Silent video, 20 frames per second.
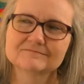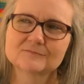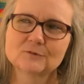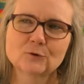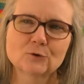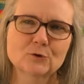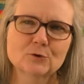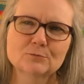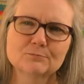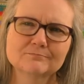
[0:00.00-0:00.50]

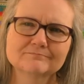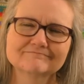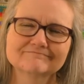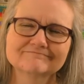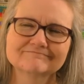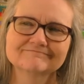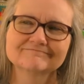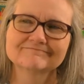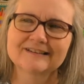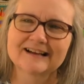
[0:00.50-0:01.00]
group,
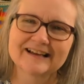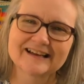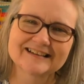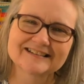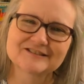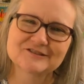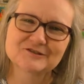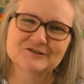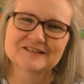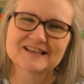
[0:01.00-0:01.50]
I
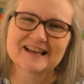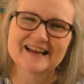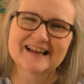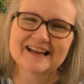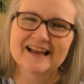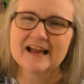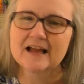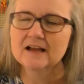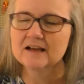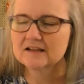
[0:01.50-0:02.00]
guess you'd say,
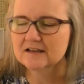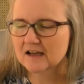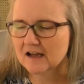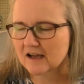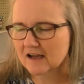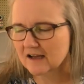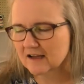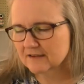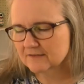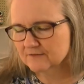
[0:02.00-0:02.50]

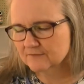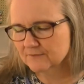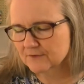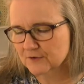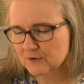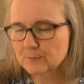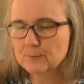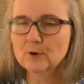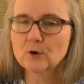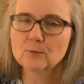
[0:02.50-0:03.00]
uh, for
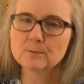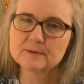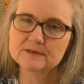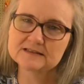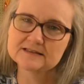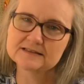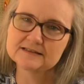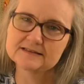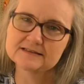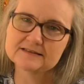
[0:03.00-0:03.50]
the
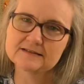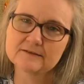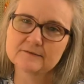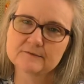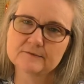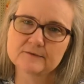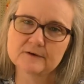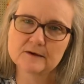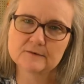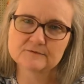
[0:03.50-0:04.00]
purposes
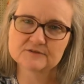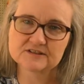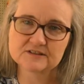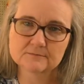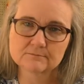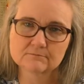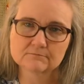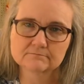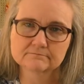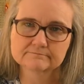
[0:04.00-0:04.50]
of, of
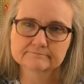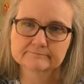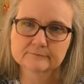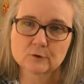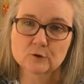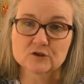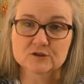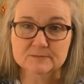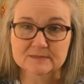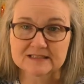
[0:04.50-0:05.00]
some
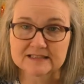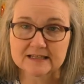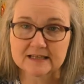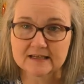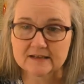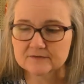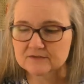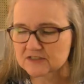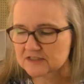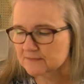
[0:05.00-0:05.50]
Christmas
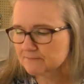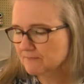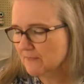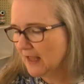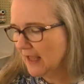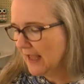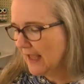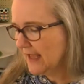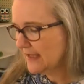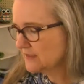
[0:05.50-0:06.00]
gifts.
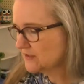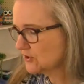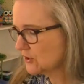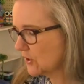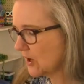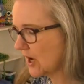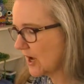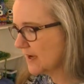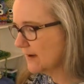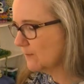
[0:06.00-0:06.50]
And so
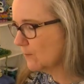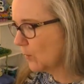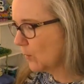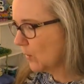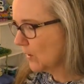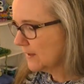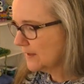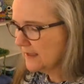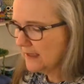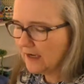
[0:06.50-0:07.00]
I am
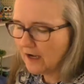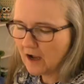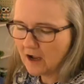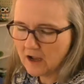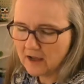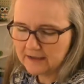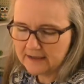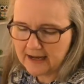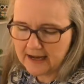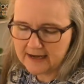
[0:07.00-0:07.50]
working
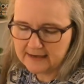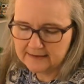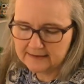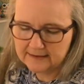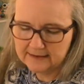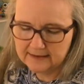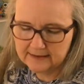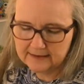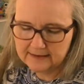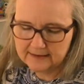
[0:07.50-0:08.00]
on a
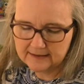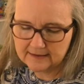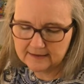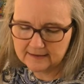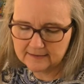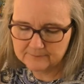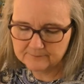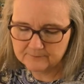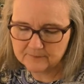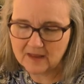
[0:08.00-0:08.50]
knit
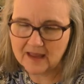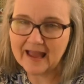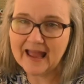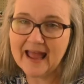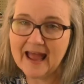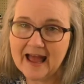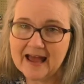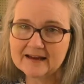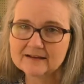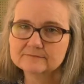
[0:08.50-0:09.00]
um,
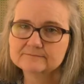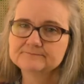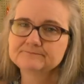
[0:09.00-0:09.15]
hat,